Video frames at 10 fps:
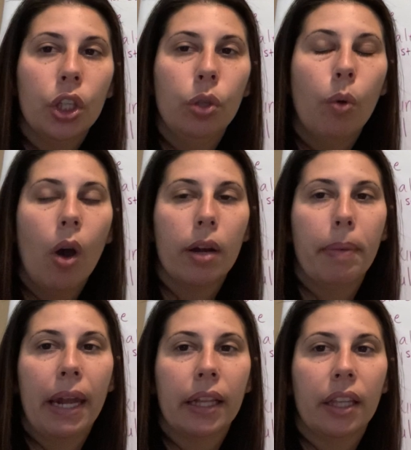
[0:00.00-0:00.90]
you
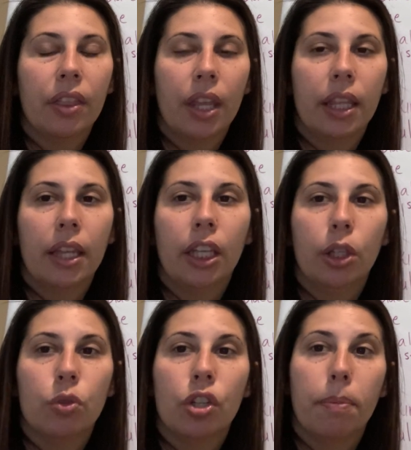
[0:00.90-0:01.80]
automatically think that
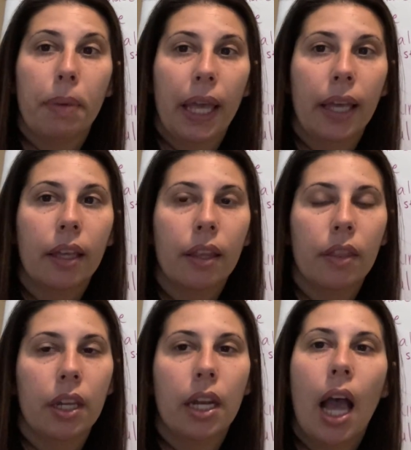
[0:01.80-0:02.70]
you should pick
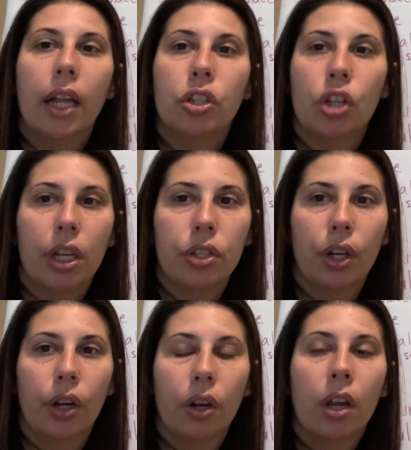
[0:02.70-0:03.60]
the
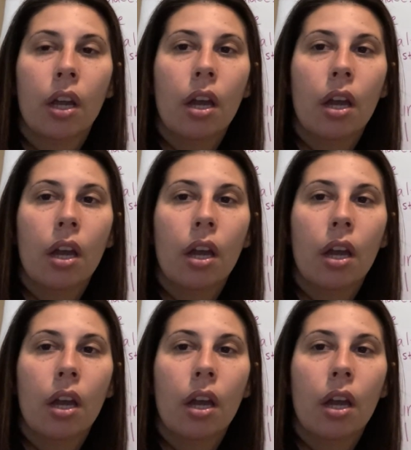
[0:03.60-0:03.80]
non-gender